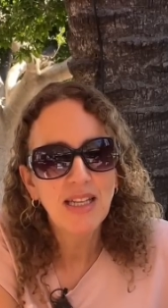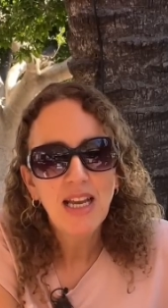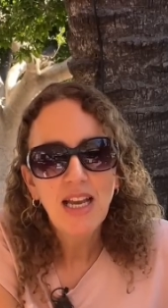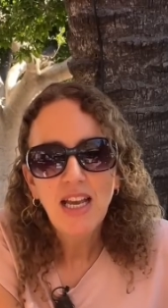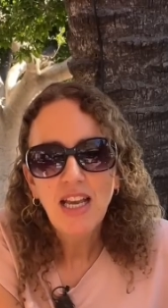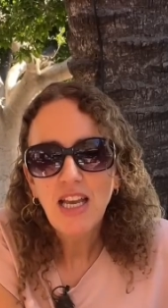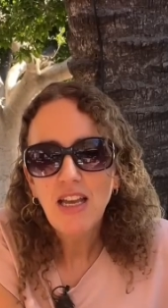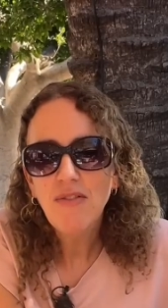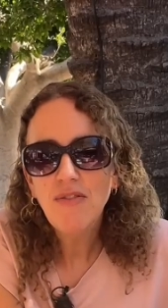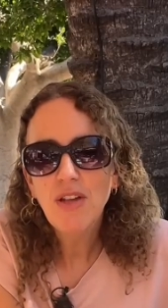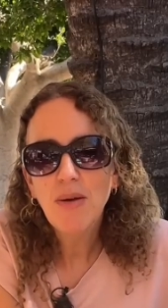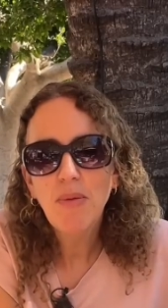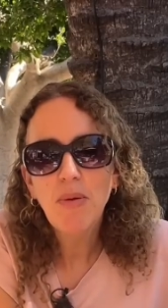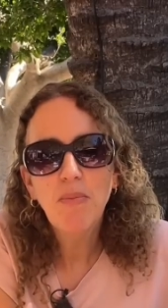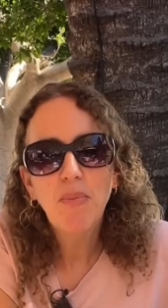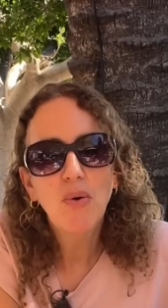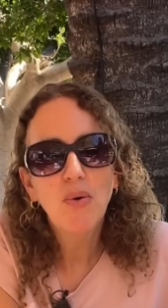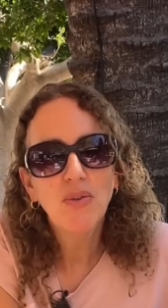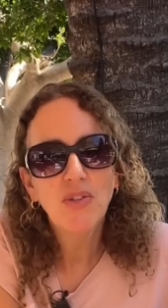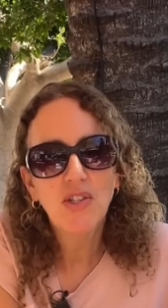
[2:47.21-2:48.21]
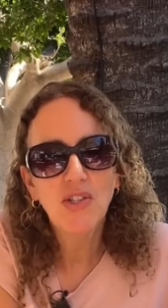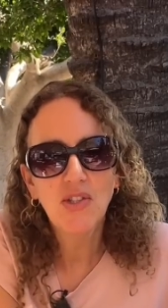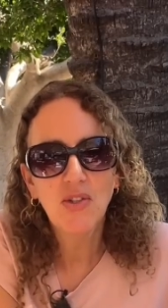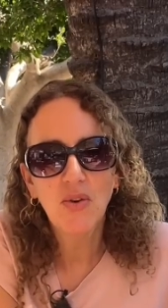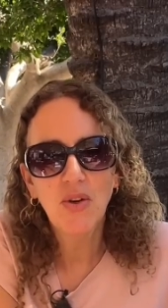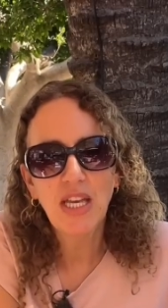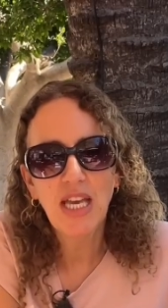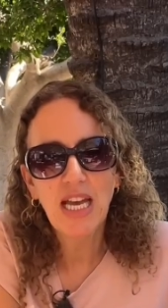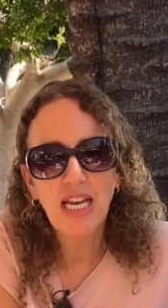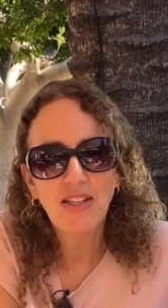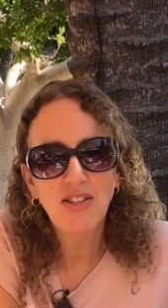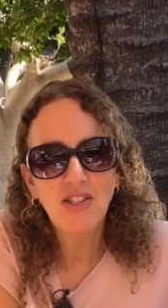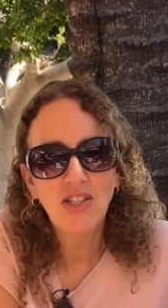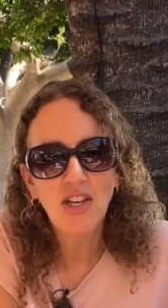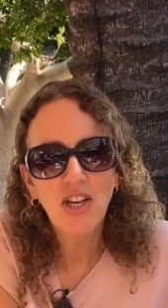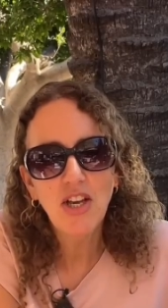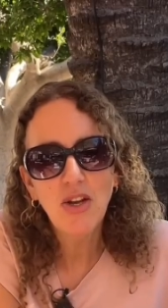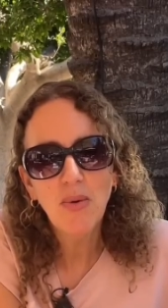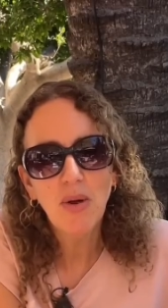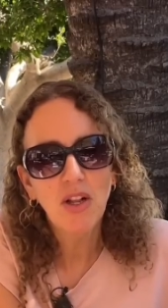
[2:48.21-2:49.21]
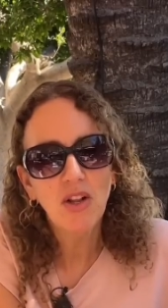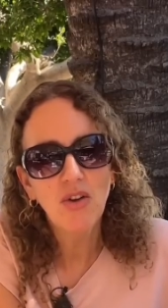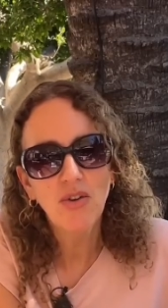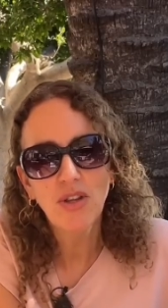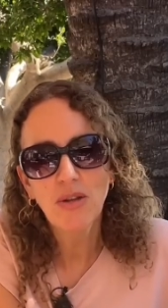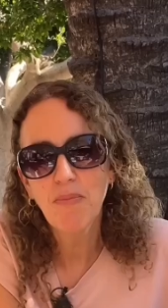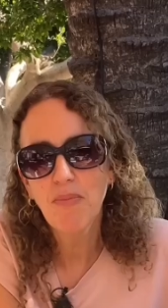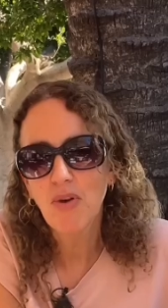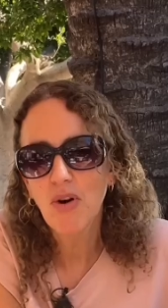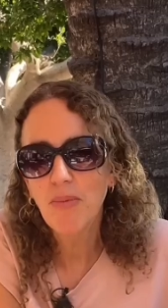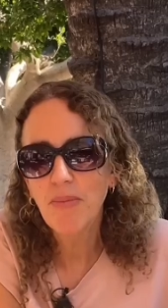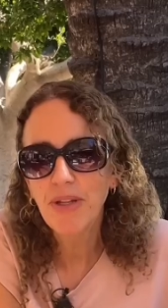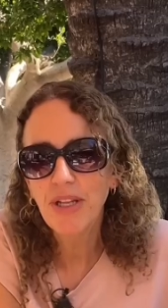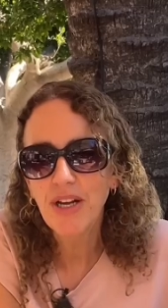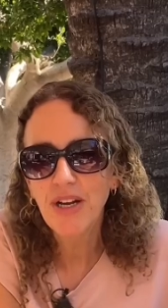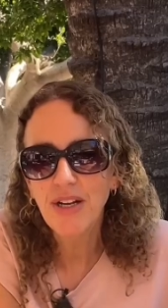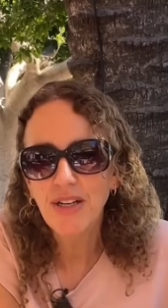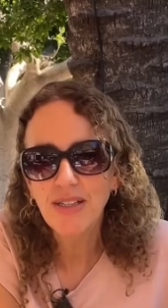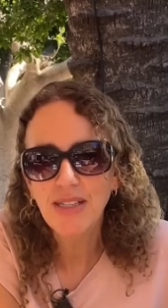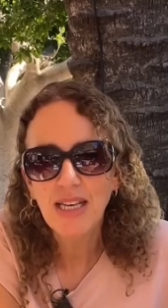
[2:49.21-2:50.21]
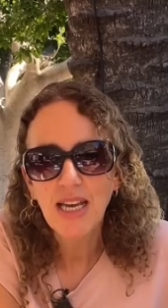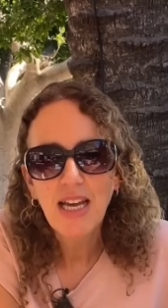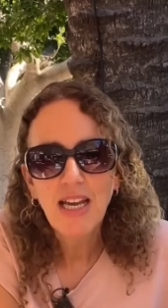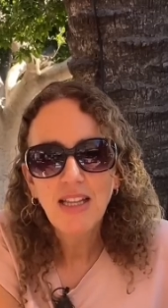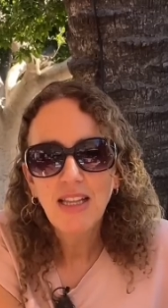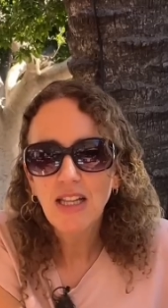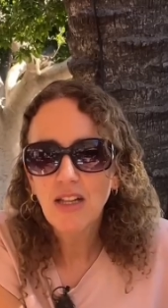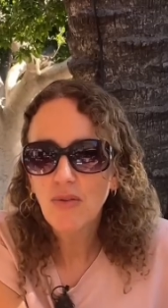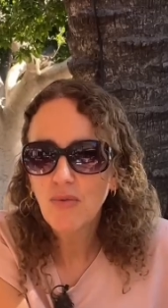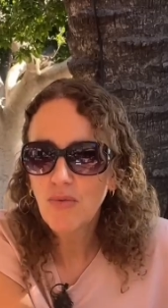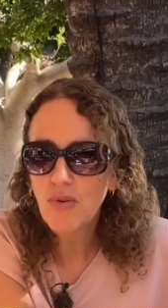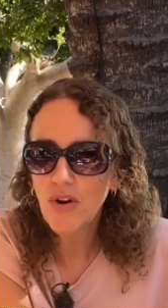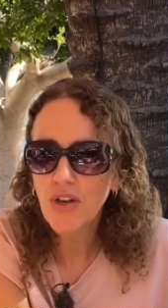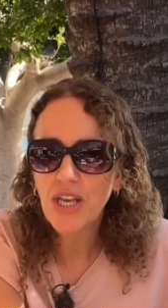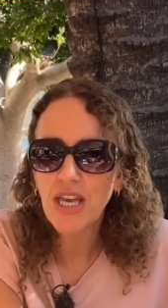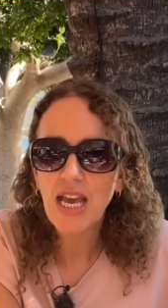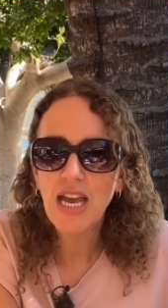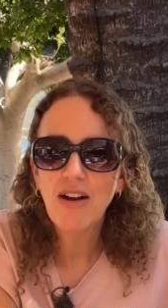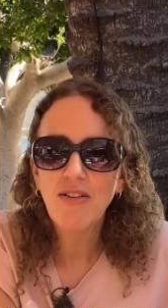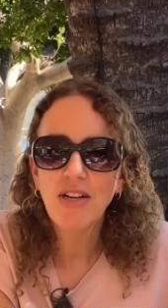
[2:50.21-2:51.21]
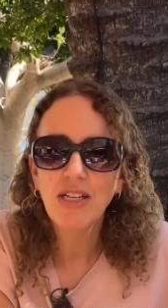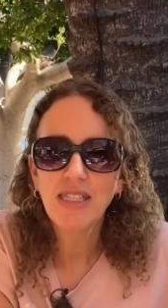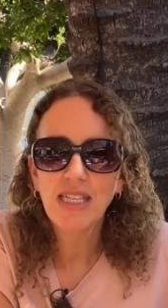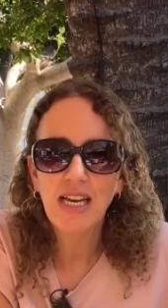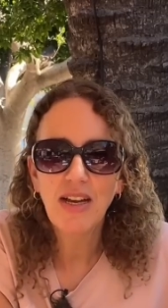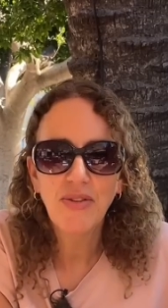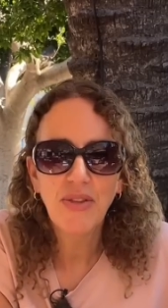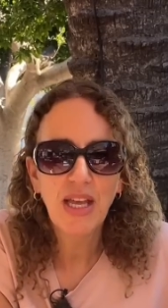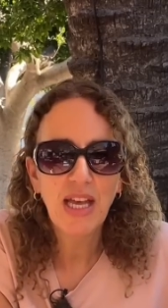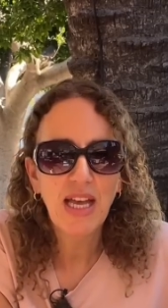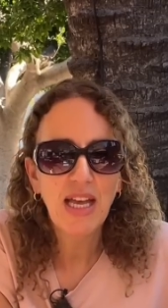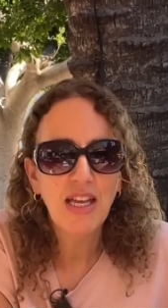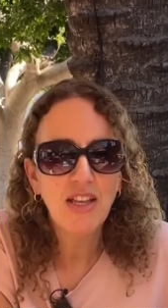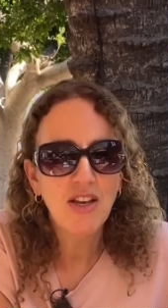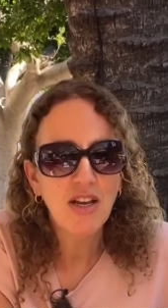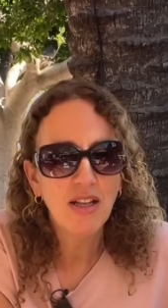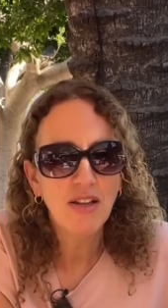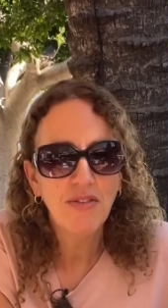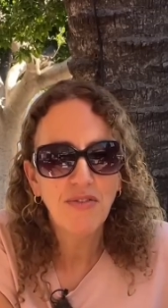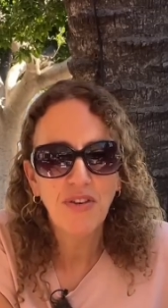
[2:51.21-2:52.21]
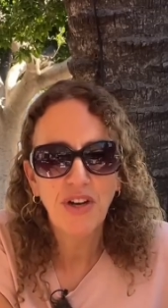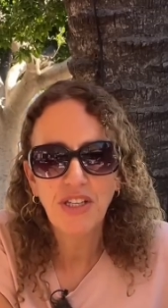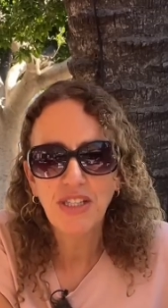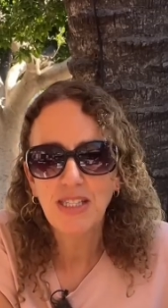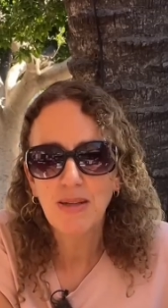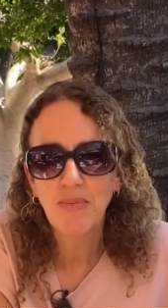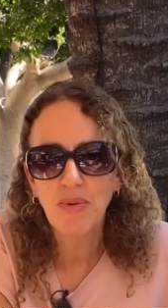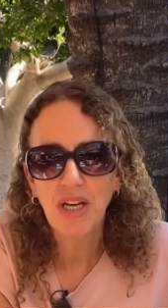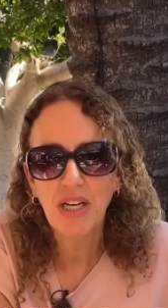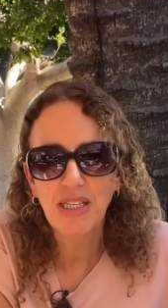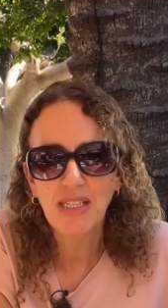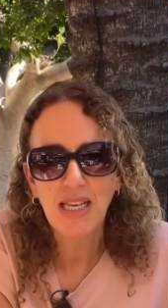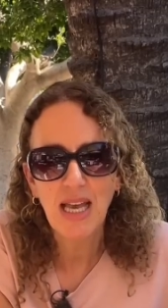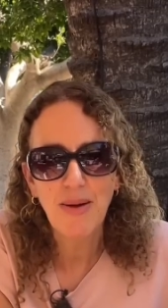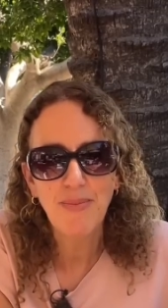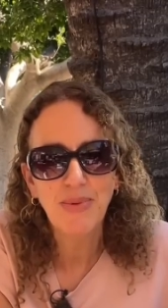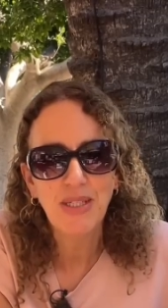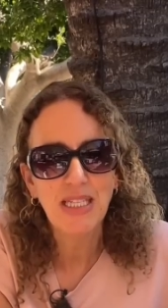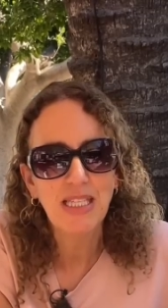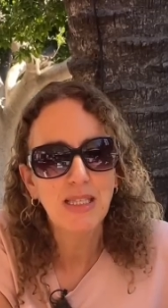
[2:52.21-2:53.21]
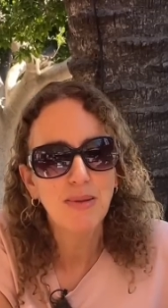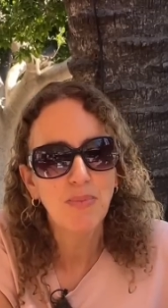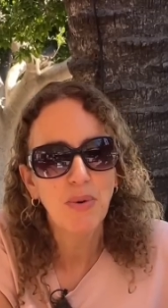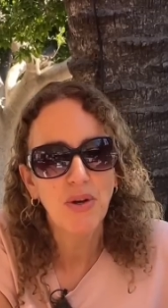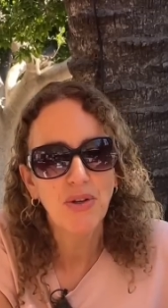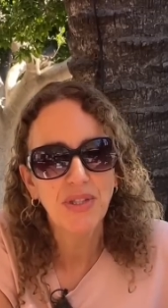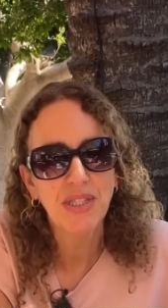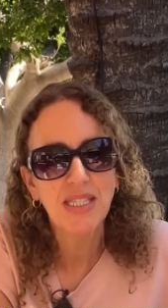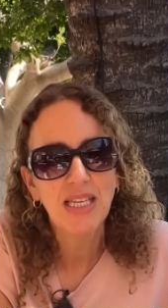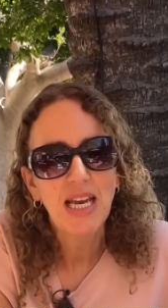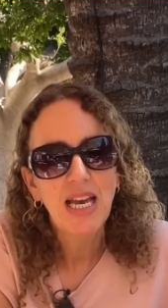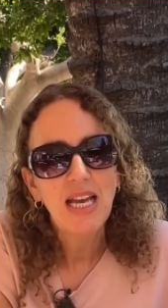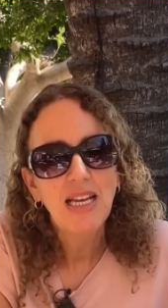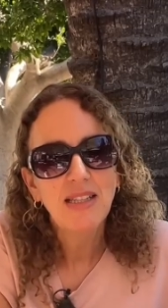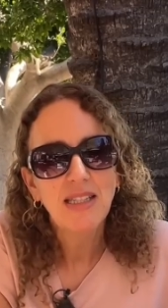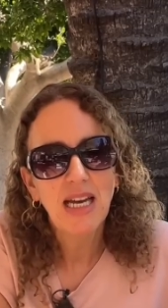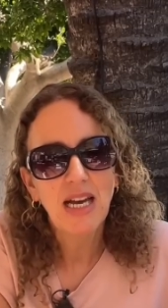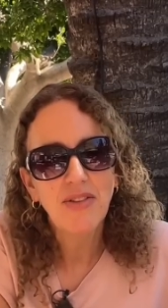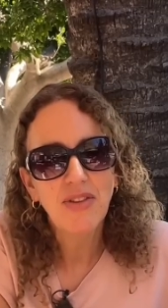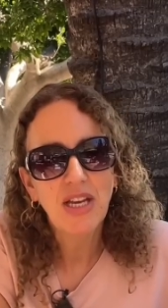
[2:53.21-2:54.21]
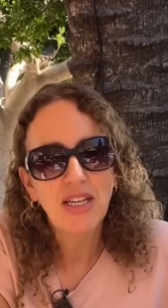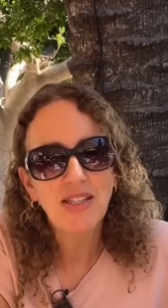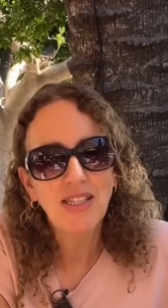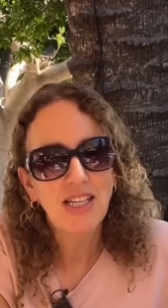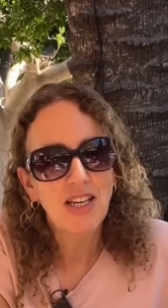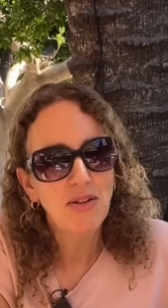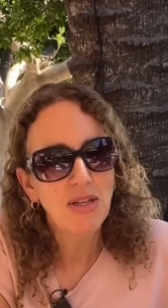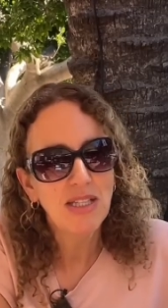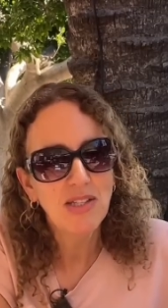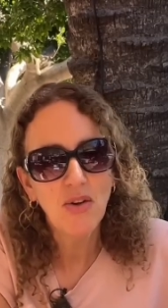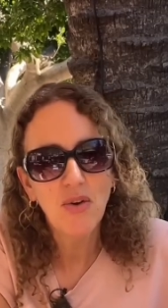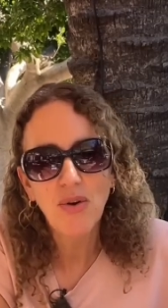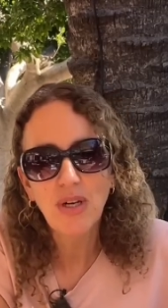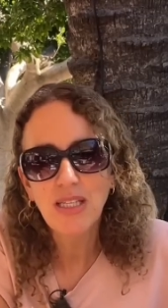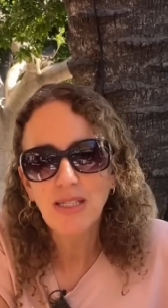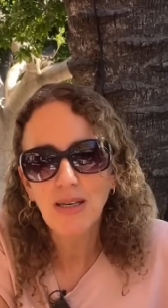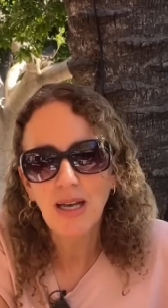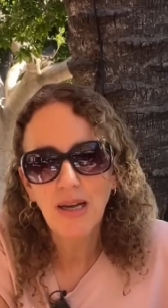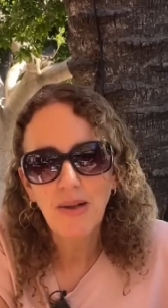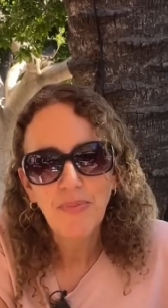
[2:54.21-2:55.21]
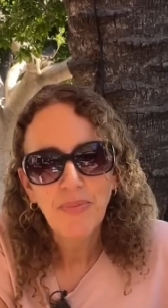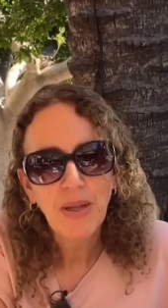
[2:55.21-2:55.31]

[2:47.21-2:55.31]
And even up in Port de Sawyer too, along the promenade, little rocky area down there, you're going to find some nice empty spots down there too. There's always